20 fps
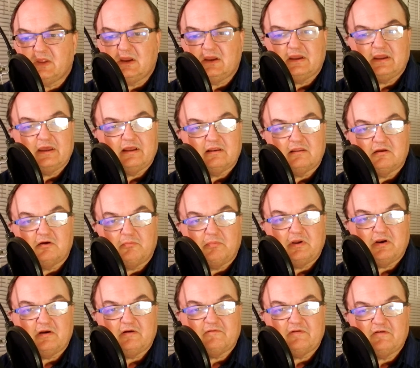get a little
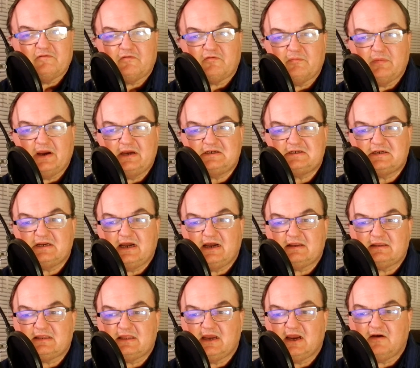bit of information
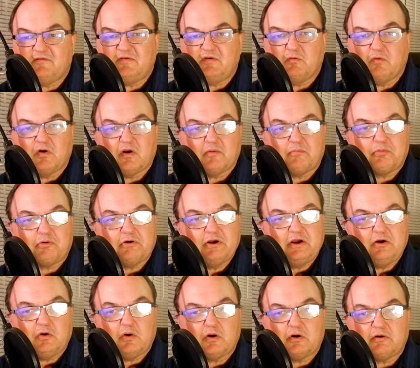out there. If you want to
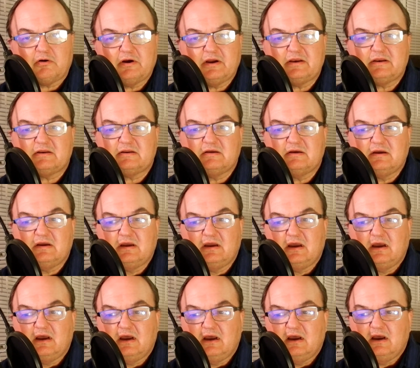pre-order it,
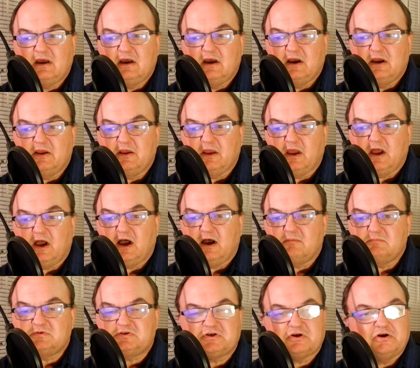
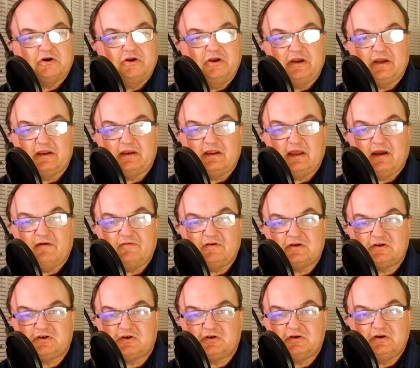I'm sure you can have
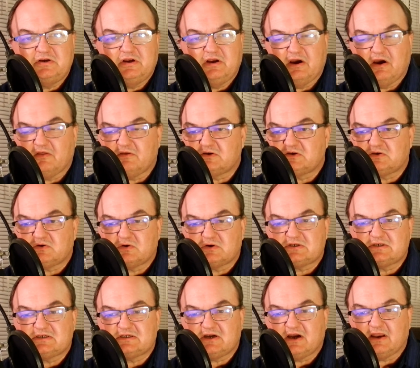your other
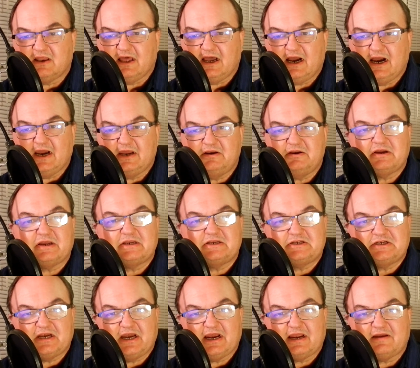sources online. You can
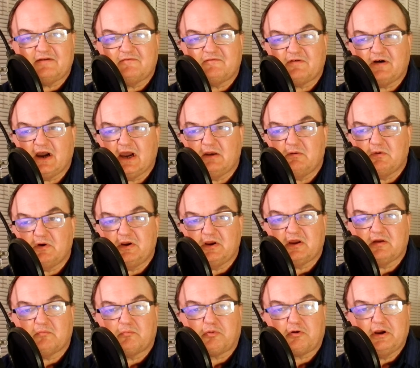check and find where you
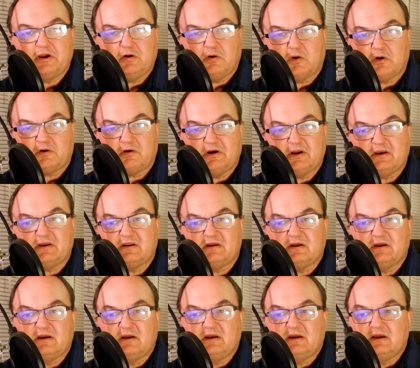can pre-order it,
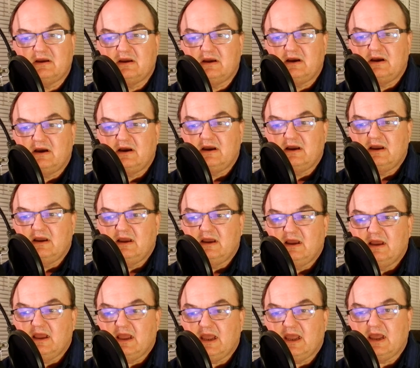
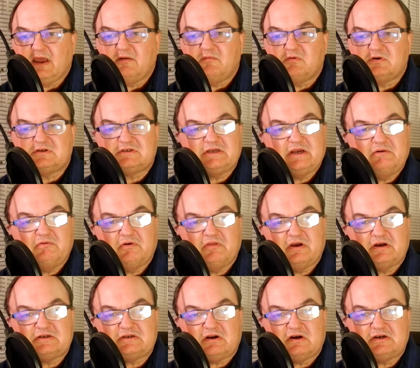and we'll see when
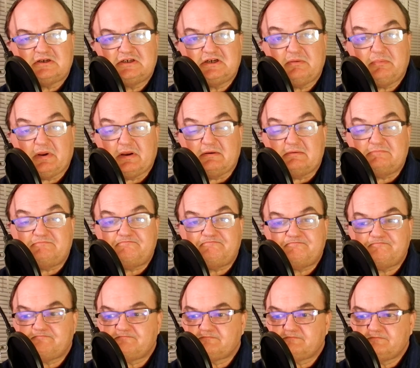they start shipping.
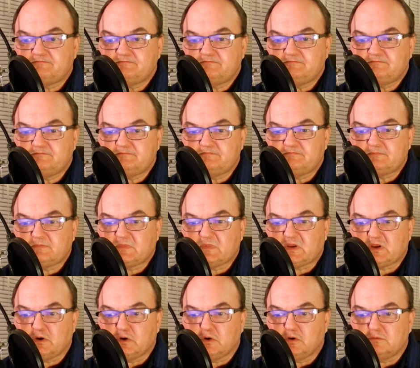
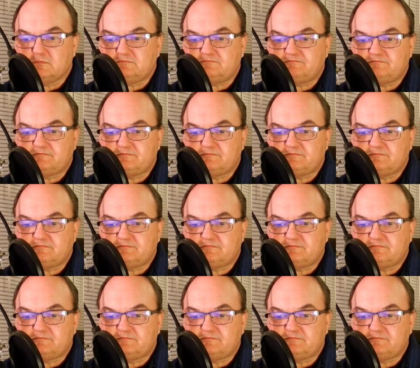So